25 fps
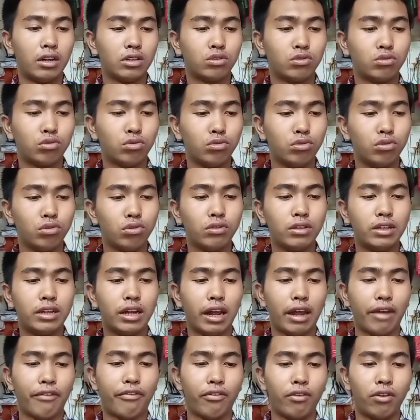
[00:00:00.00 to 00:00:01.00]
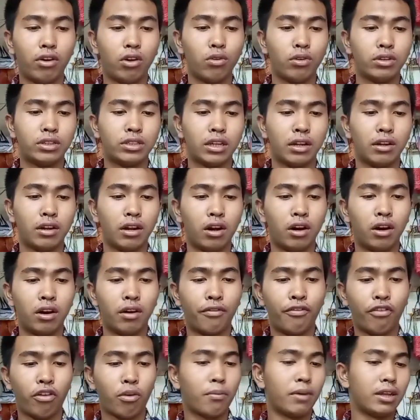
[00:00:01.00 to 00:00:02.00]
to do the evaluation,
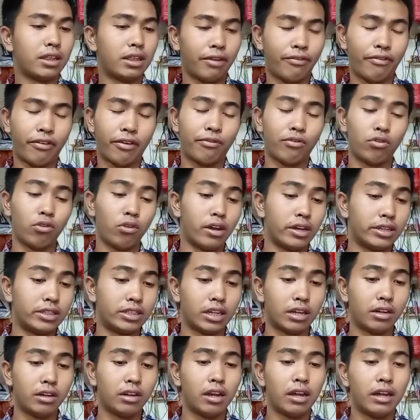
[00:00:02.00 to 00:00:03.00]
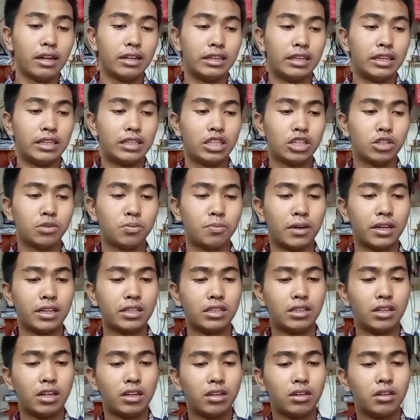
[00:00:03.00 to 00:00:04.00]
formative evaluation, this is
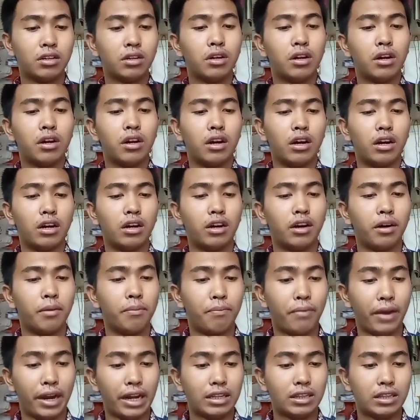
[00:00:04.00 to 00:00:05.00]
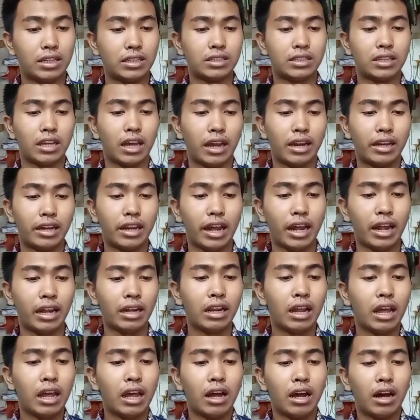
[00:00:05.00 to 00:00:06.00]
based the practice. And
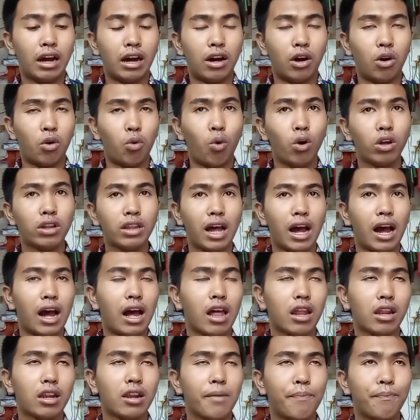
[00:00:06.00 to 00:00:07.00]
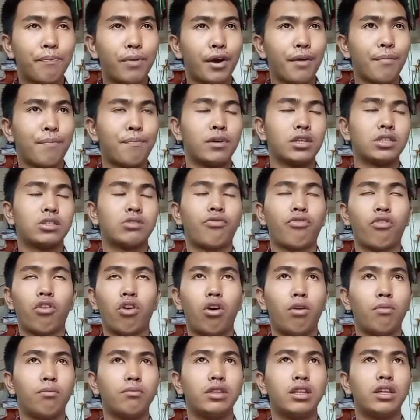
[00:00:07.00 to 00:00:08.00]
then what are the purpose
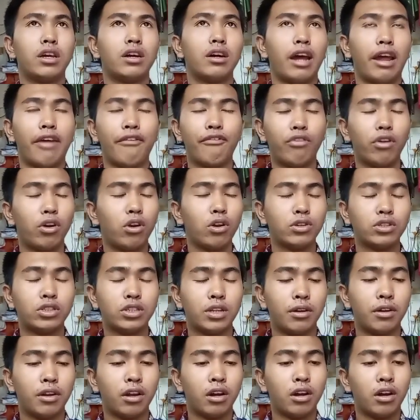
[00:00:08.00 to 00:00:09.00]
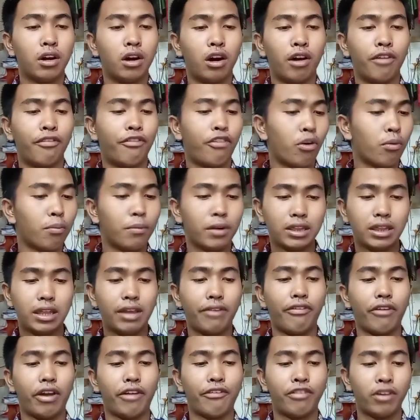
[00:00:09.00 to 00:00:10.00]
from the evaluation,
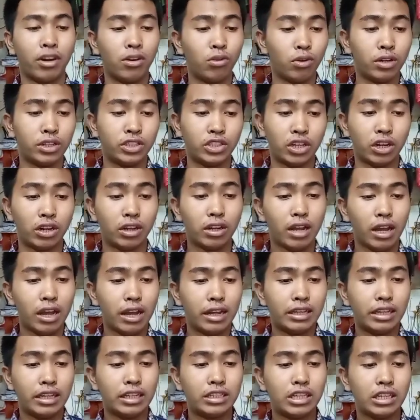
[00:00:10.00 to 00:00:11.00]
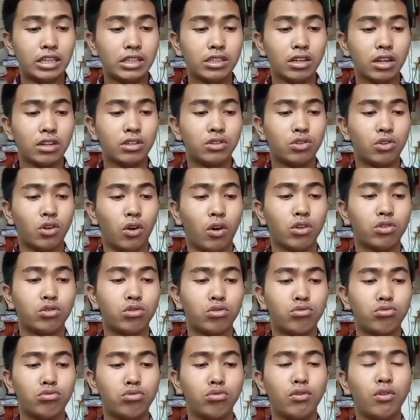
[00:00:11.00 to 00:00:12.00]
formative evaluation? This is also
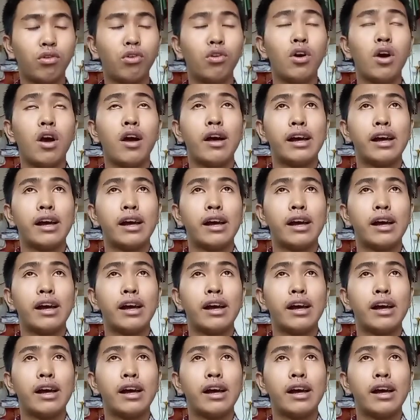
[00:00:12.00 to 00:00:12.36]
to